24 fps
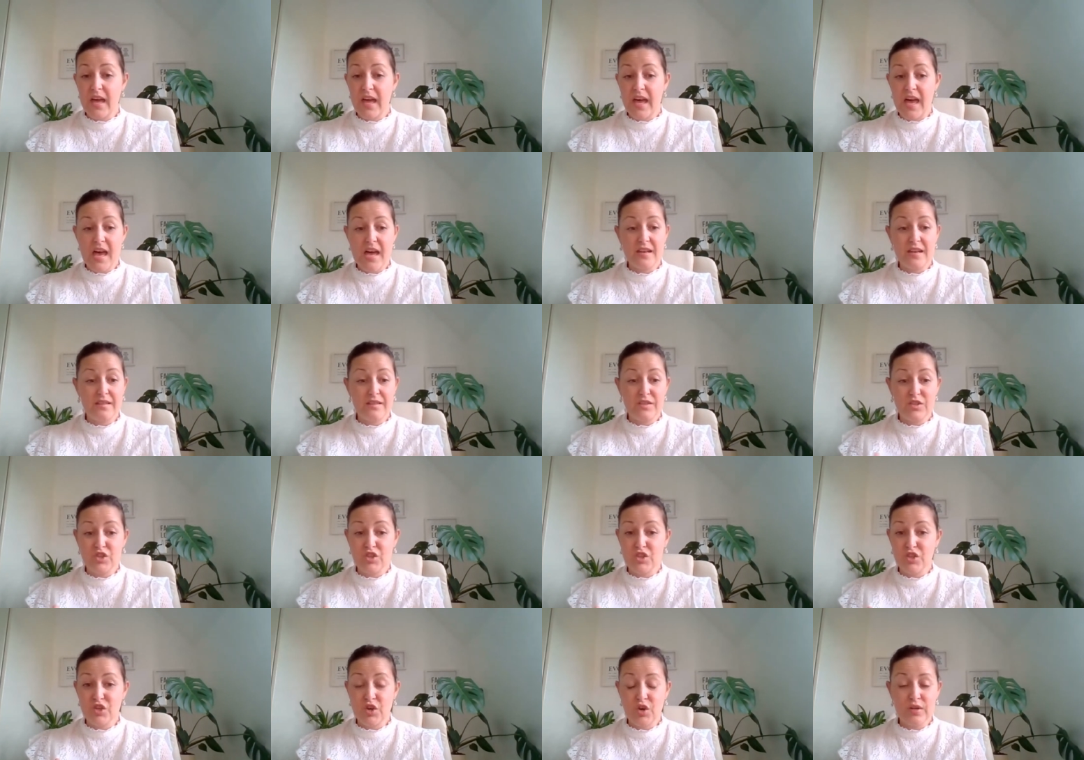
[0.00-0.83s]
and
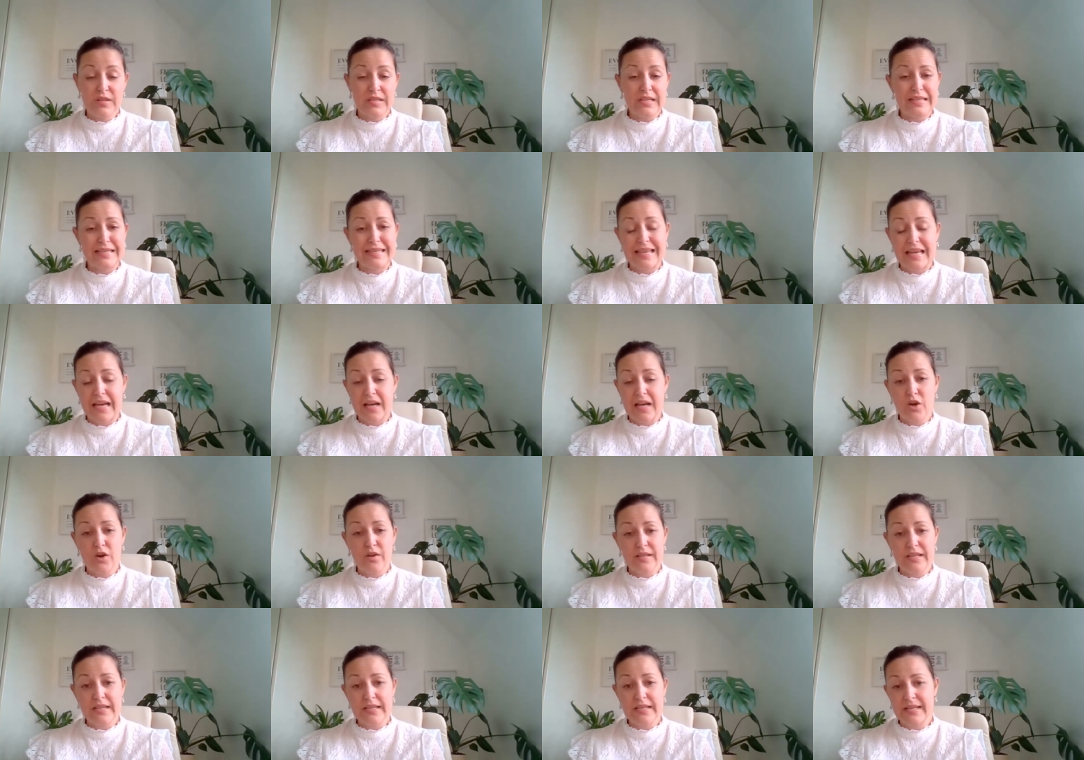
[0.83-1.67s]
just contact,
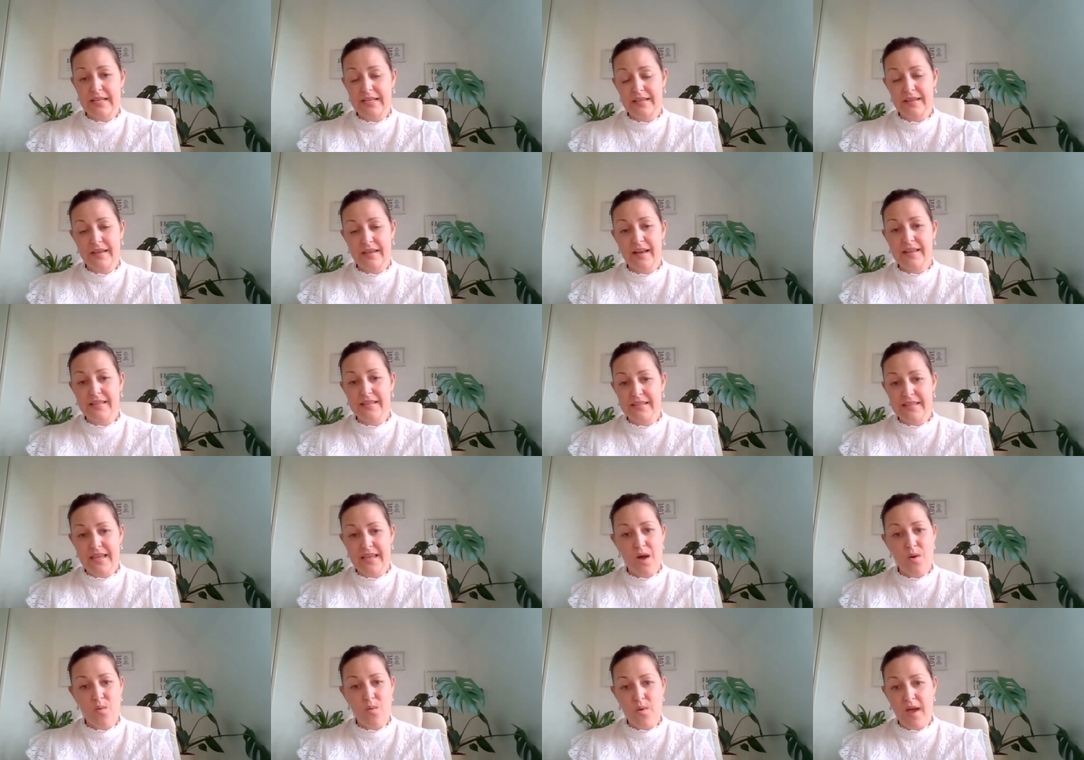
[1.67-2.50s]
contact us
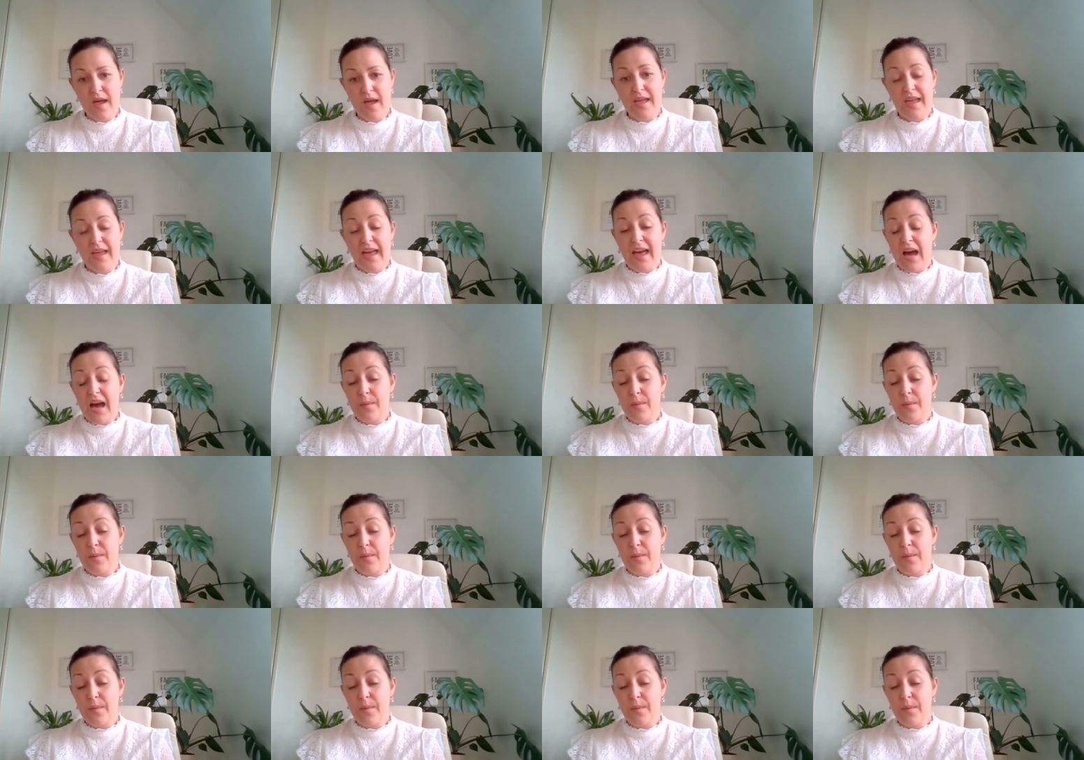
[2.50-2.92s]
that way.